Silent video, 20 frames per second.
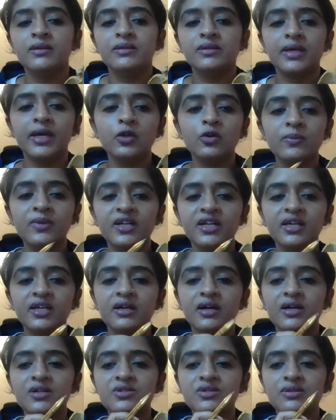Zygomatic
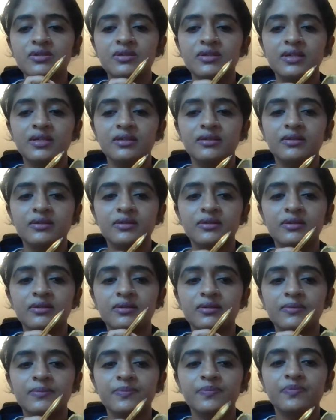arch is this.
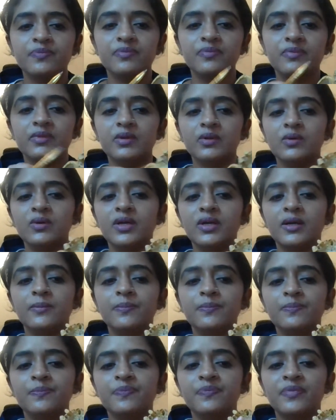Okay.
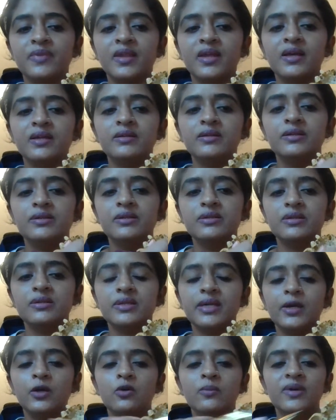This is a
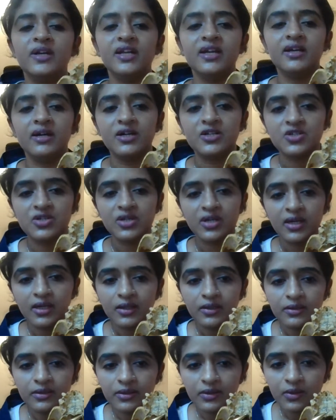zygomatic arch.
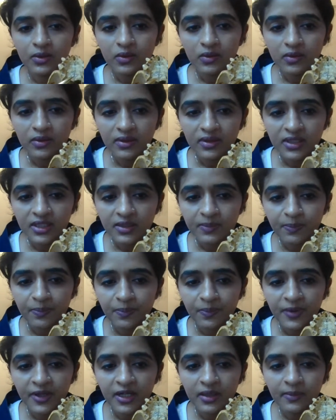So the
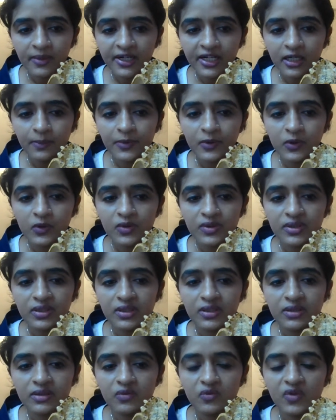pyramidal
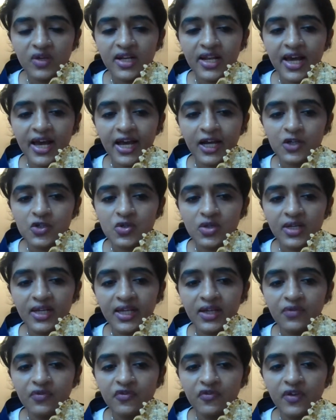process will
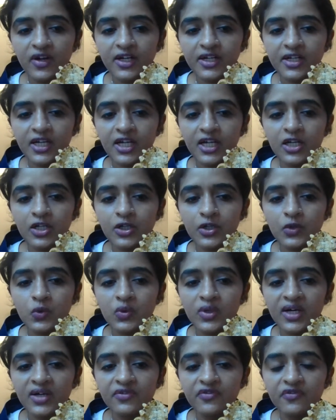actually fit
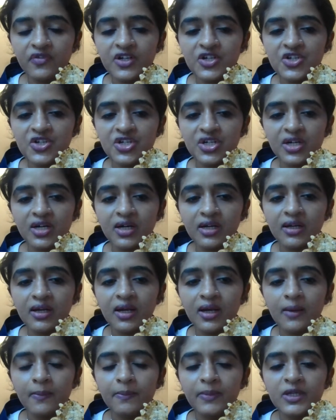into a fissure
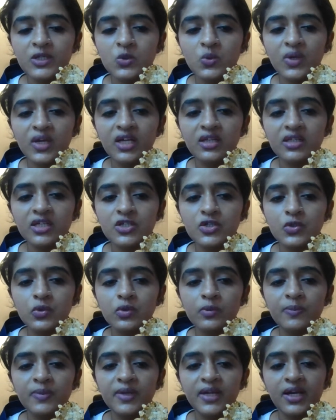between the
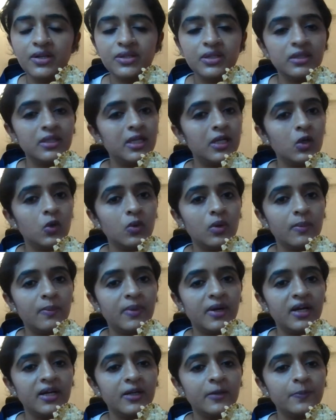two plates in the lower
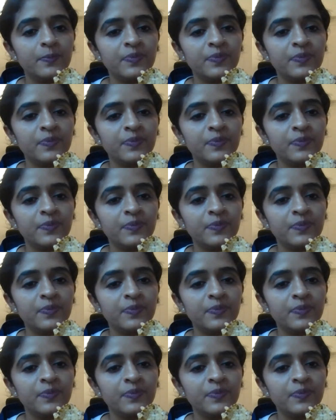part.